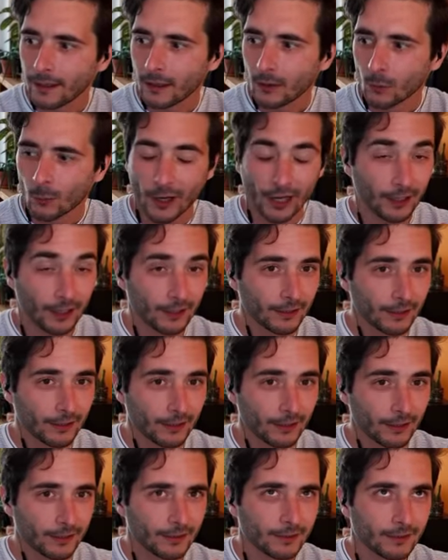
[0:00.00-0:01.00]
Well,
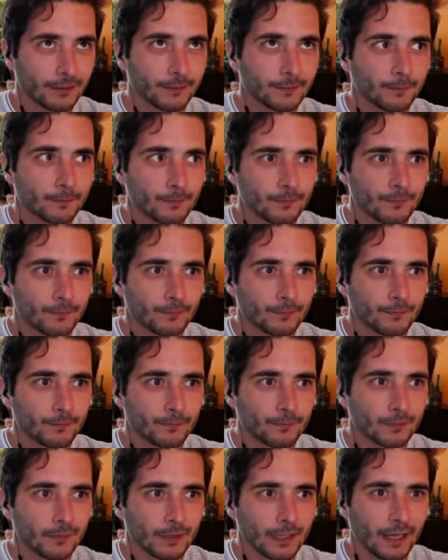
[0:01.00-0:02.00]

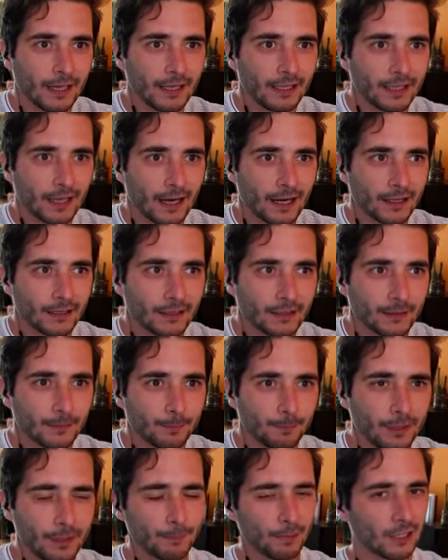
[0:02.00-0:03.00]
AI,
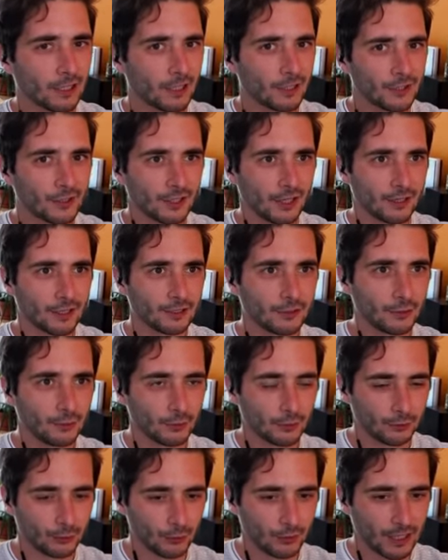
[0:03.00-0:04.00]
people are starting to
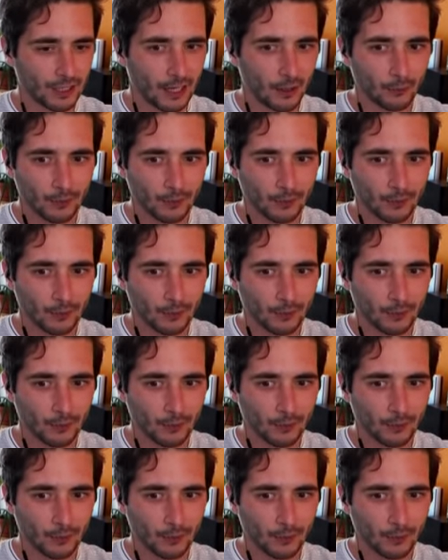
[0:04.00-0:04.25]
now